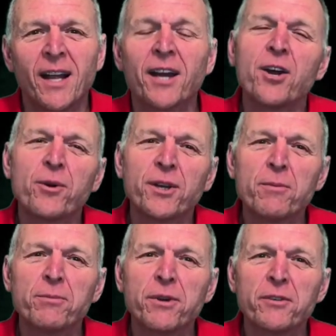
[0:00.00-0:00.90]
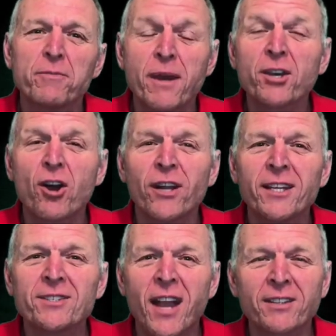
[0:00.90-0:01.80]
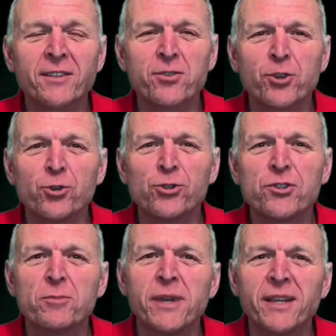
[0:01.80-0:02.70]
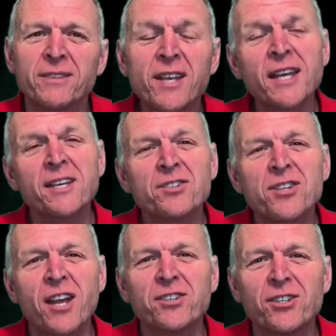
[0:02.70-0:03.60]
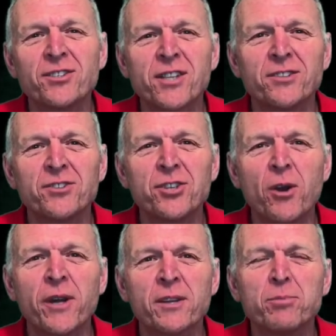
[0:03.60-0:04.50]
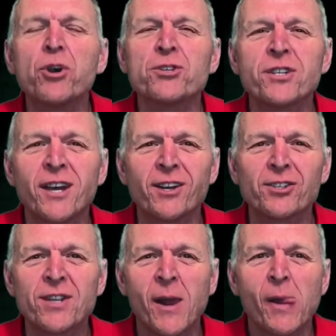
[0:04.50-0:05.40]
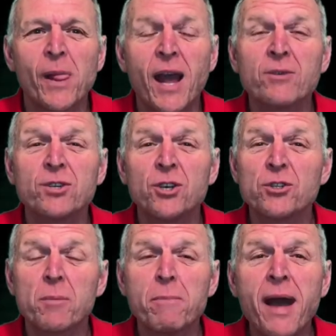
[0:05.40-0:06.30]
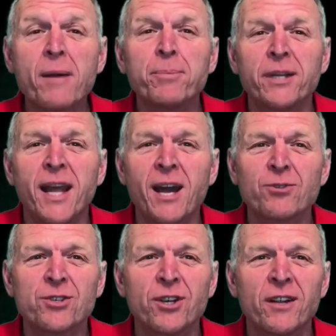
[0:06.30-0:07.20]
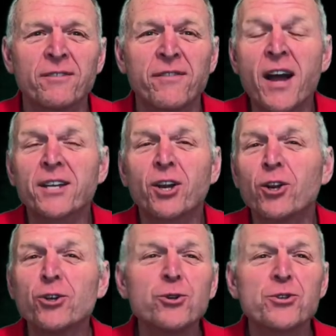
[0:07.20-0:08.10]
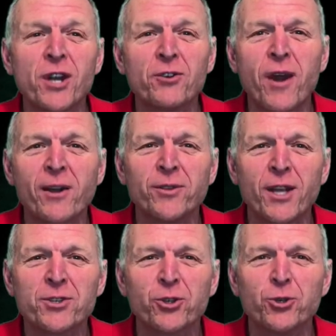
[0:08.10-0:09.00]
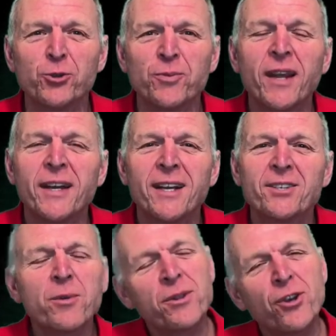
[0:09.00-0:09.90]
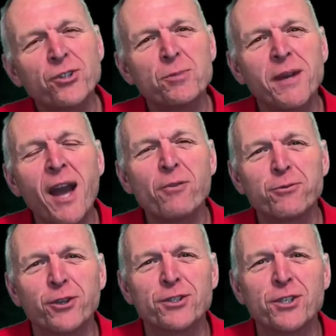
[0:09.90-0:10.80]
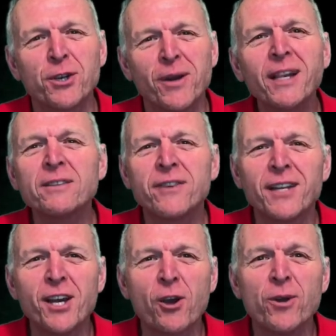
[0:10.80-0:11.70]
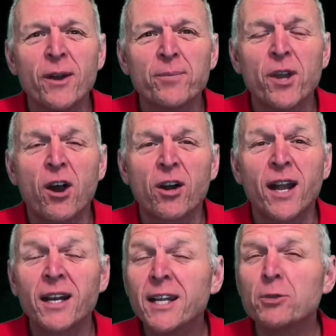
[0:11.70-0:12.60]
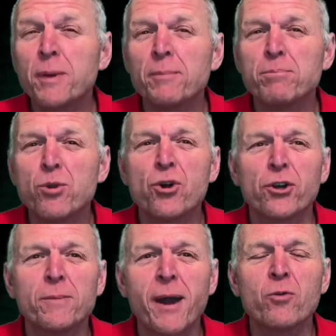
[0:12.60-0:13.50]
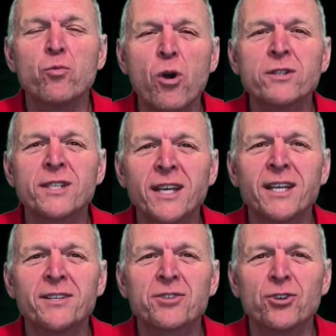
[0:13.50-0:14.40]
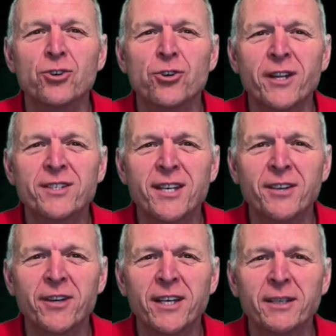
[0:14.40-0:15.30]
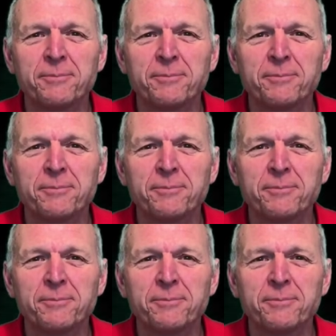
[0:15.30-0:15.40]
I know a number of my colleagues, active schools, have been taking sessions and showing boys and girls how to use a map and how to find clues around their school. So we thought it'd be helpful to do a little video on a little bit more about what is orienteering.